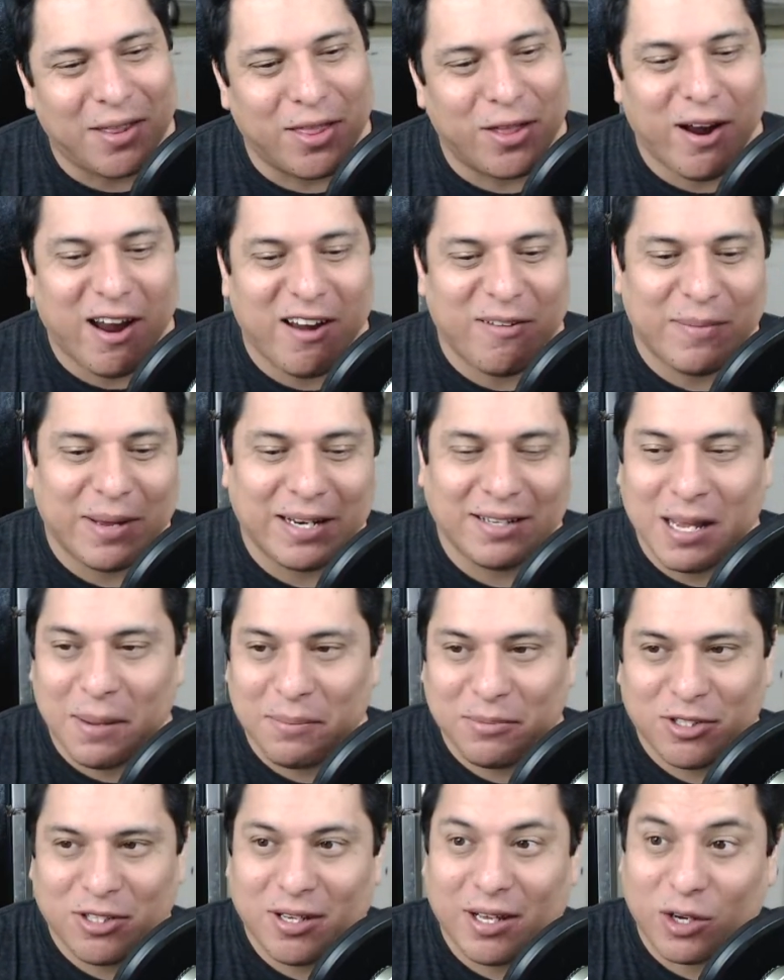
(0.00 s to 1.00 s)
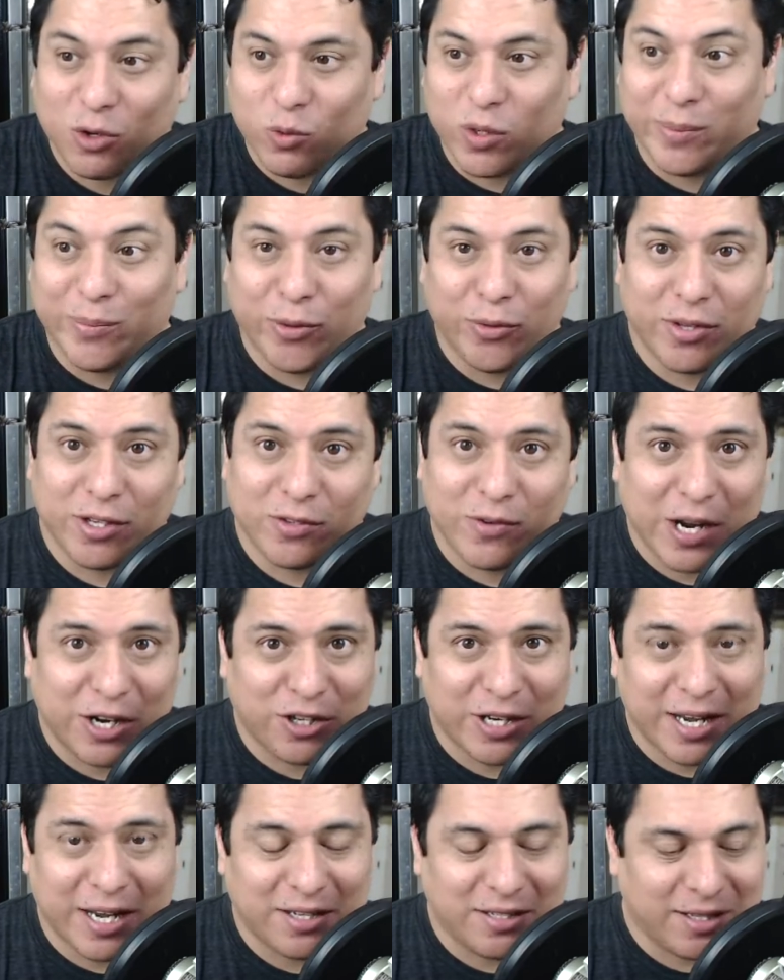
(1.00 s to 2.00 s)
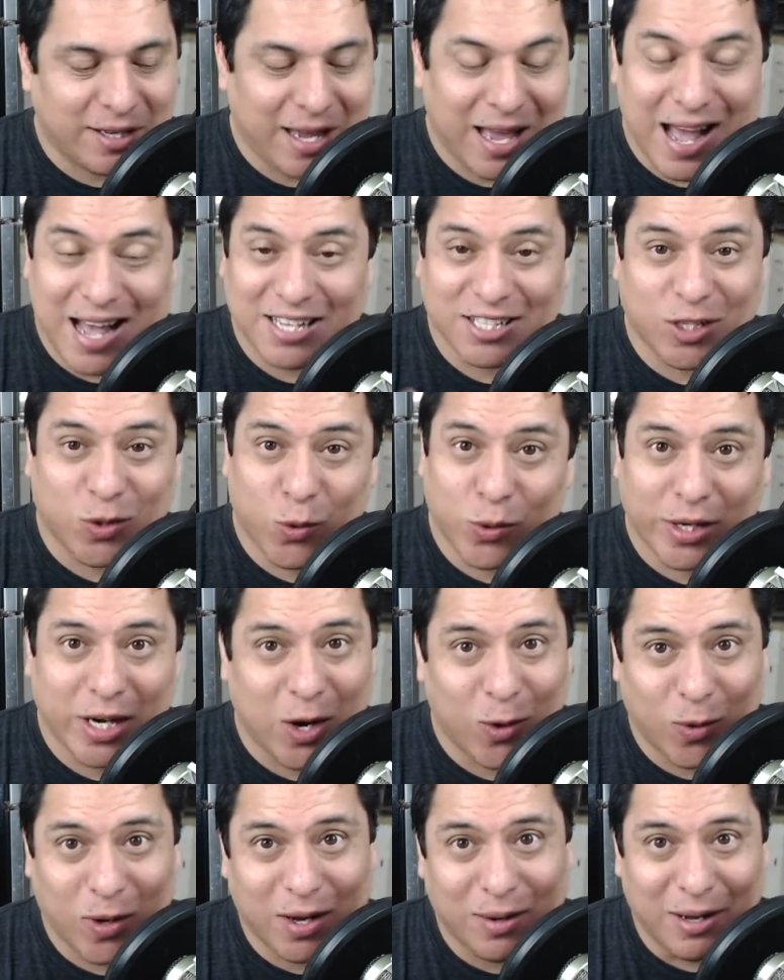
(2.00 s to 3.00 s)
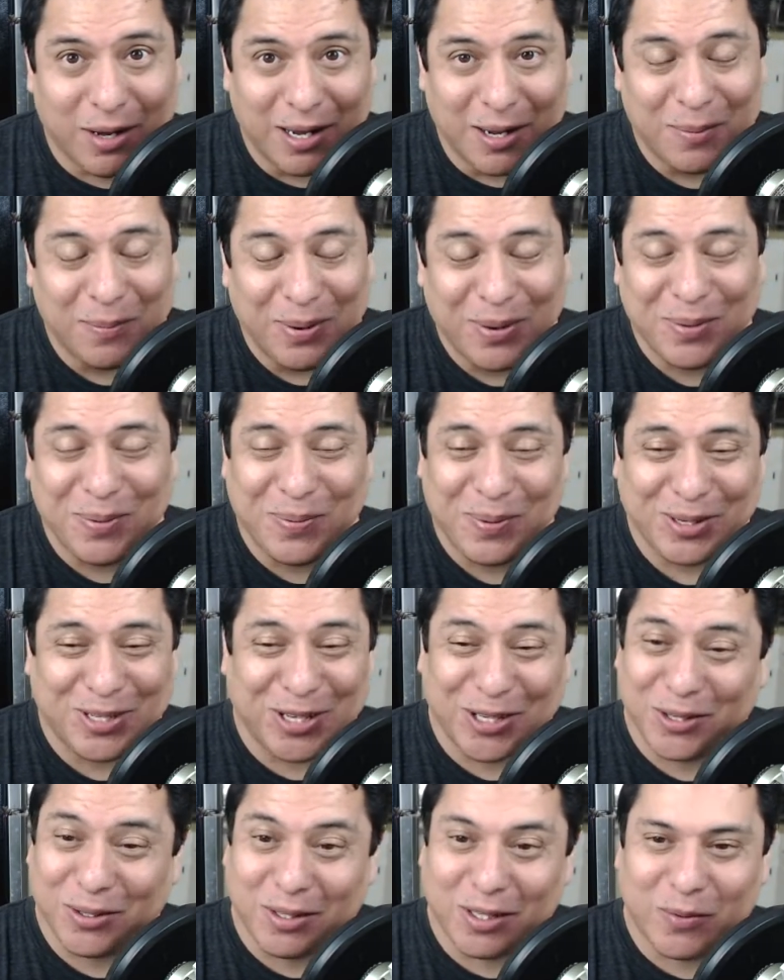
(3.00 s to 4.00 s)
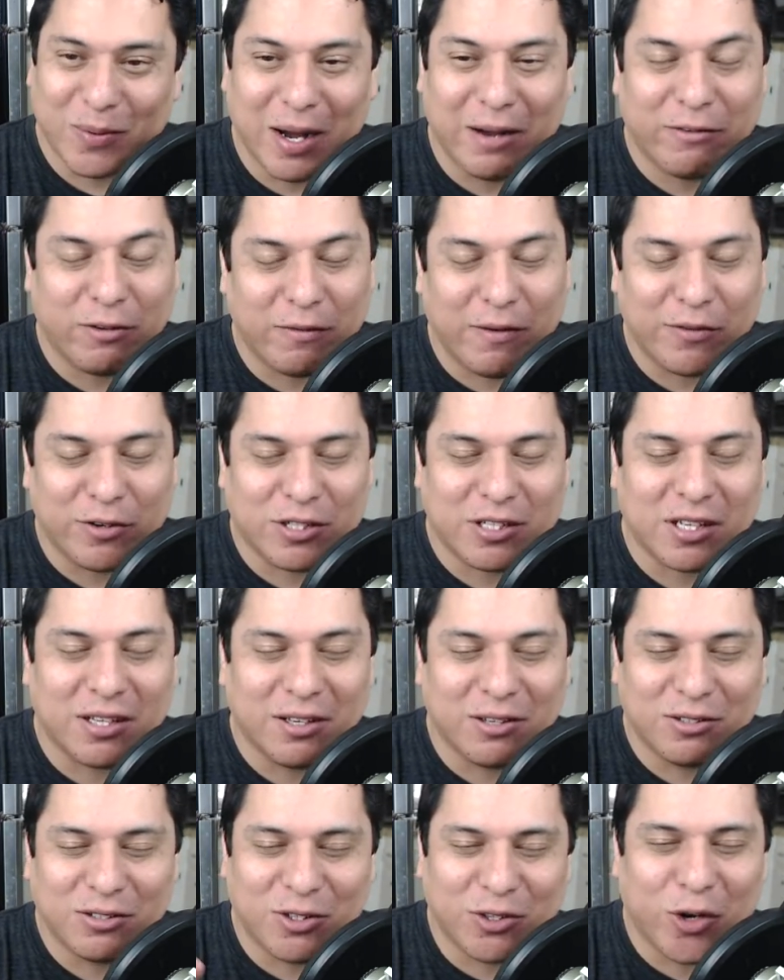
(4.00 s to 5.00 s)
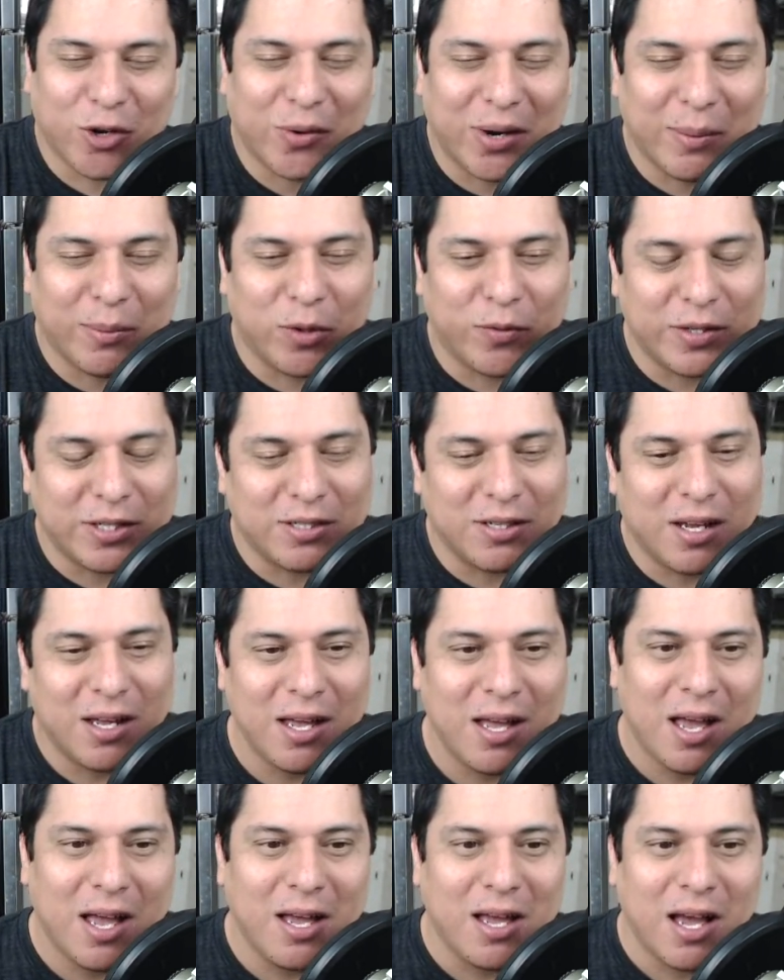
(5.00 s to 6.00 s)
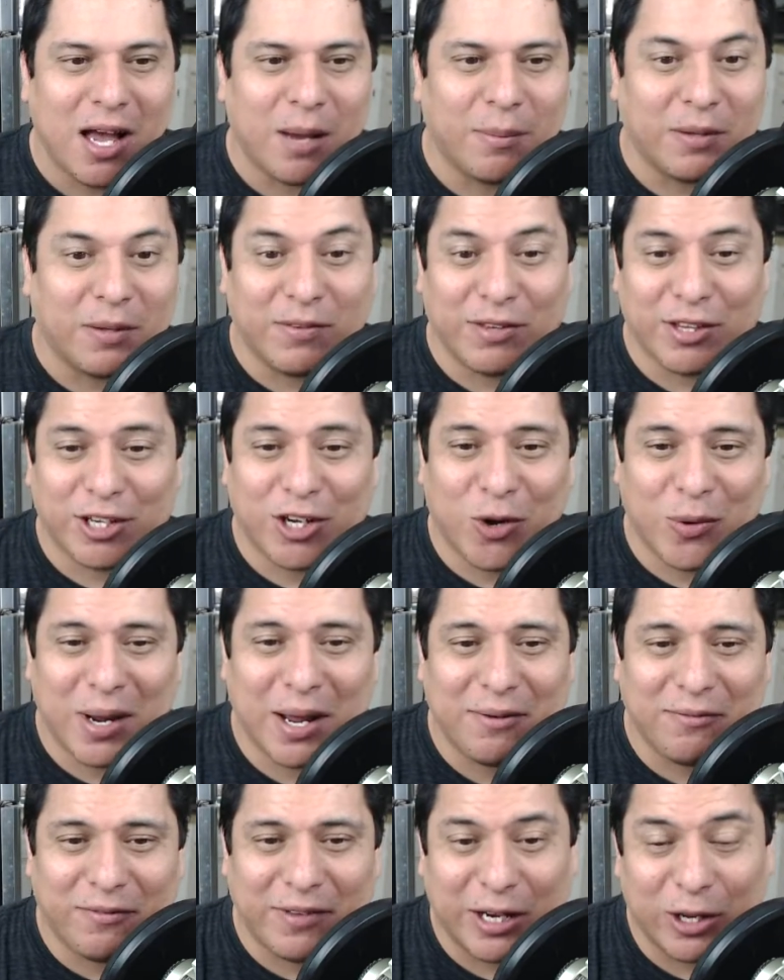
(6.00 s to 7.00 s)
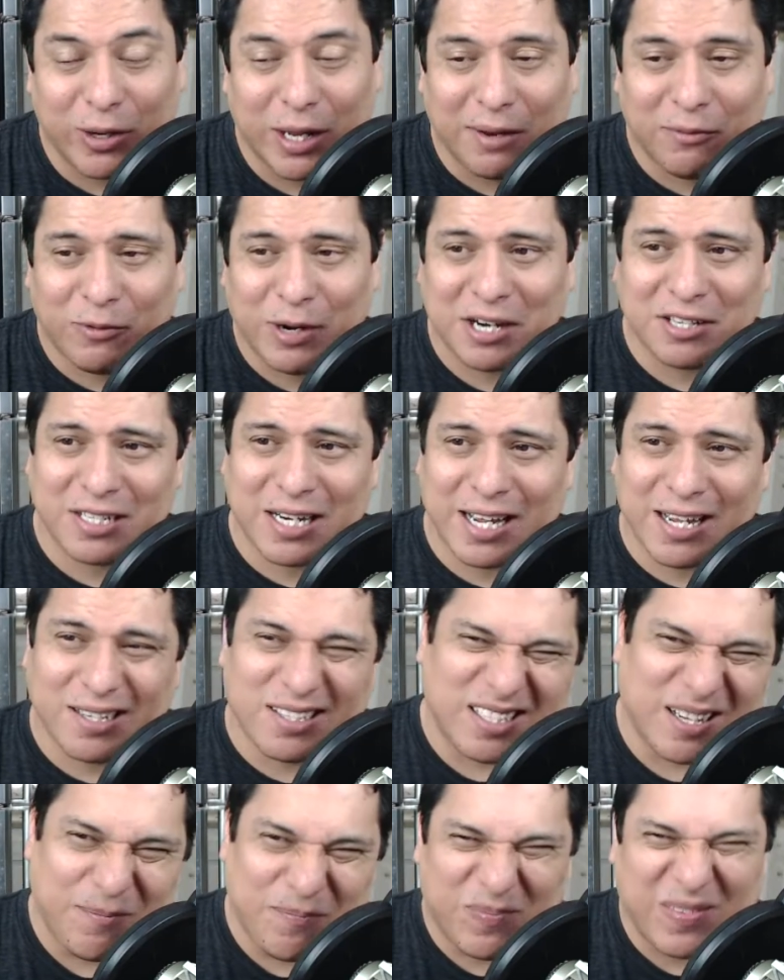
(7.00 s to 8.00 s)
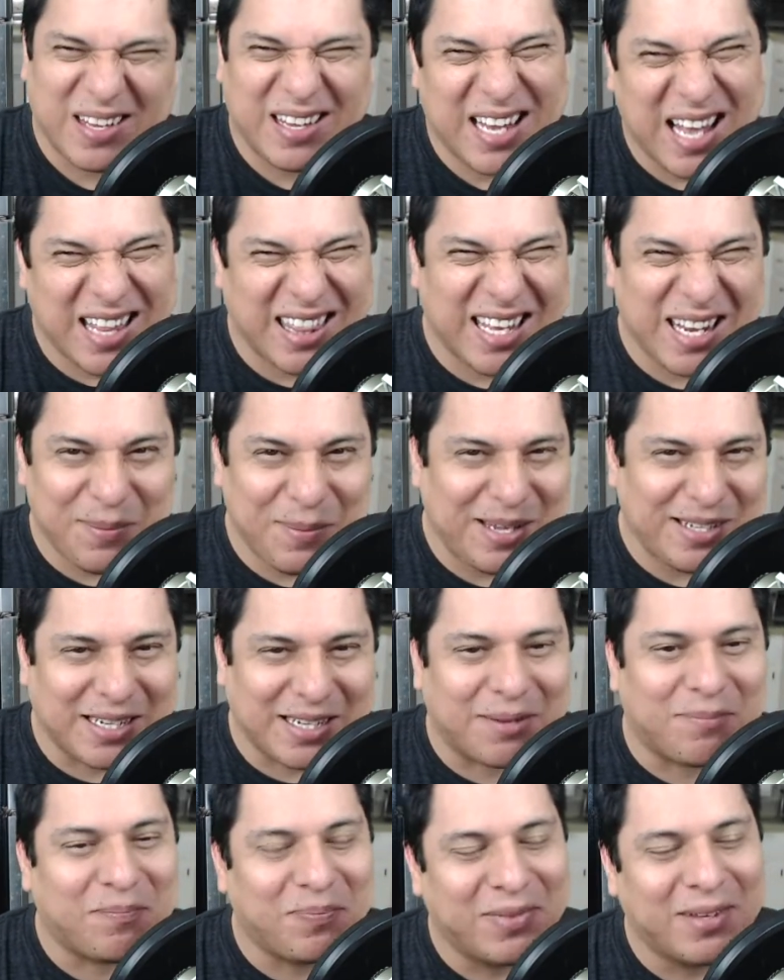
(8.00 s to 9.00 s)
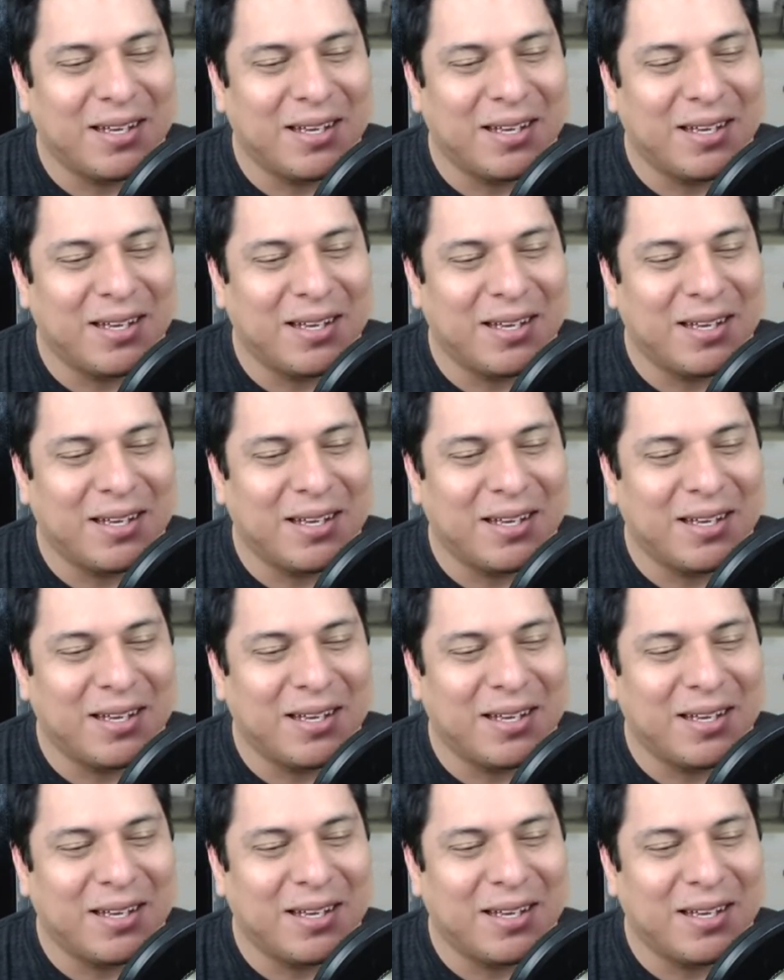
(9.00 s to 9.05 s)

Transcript: There have been attempts to like reboot this franchise. Hasn't worked out well, particularly well, if you've ever seen those new Conan movies. Even the Conan video game franchise. Not that amazing.